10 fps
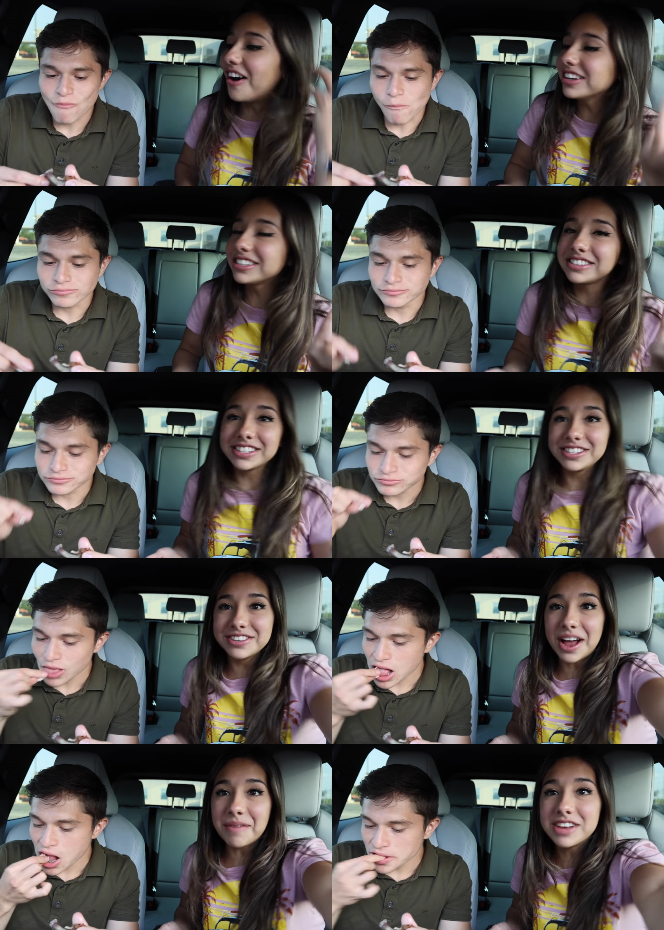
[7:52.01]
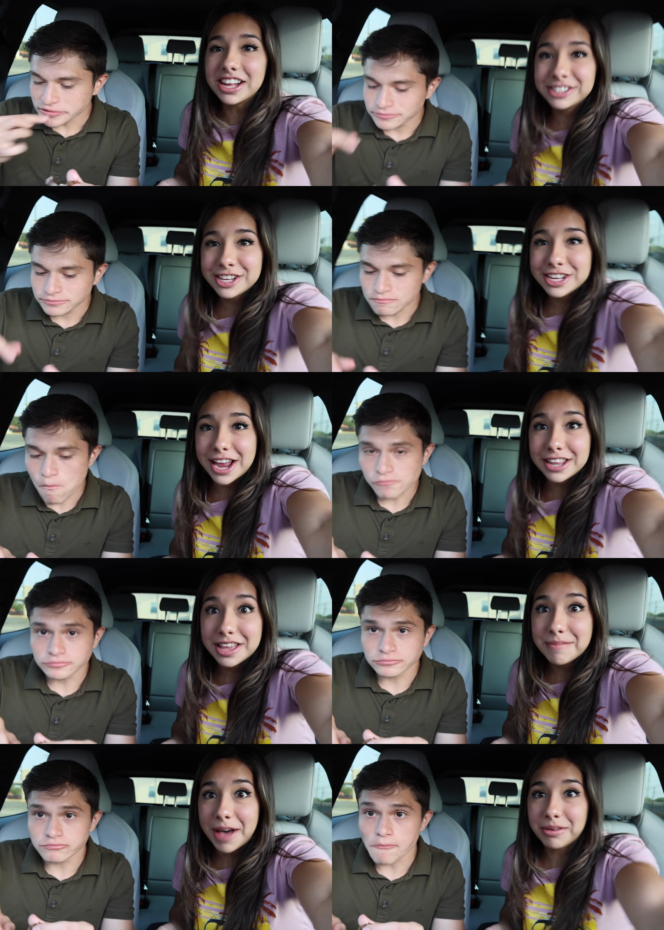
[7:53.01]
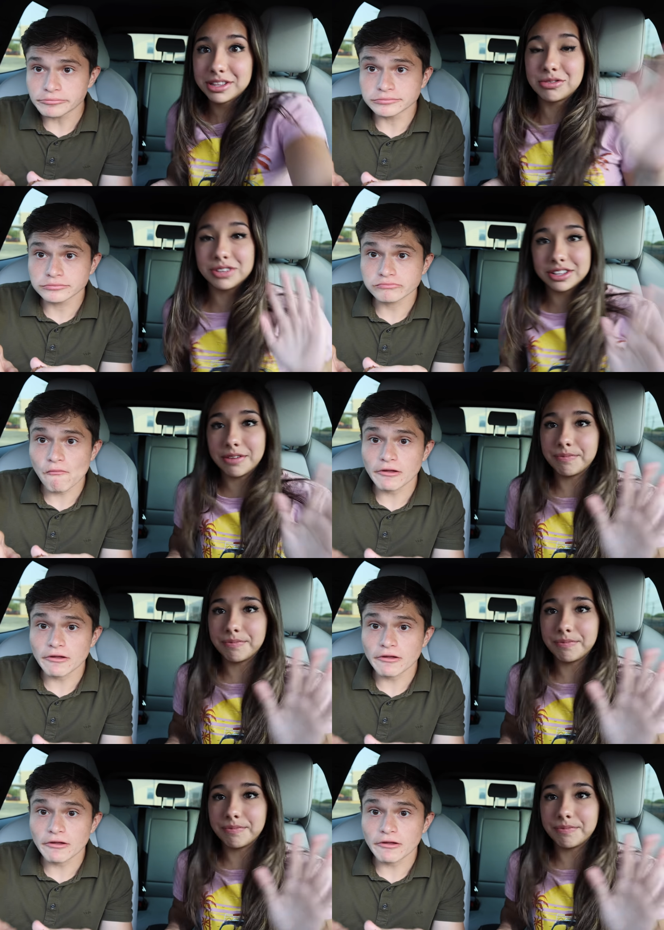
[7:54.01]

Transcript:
Speaker 1: Honestly, dude, I'm not seeing anything bad with this. You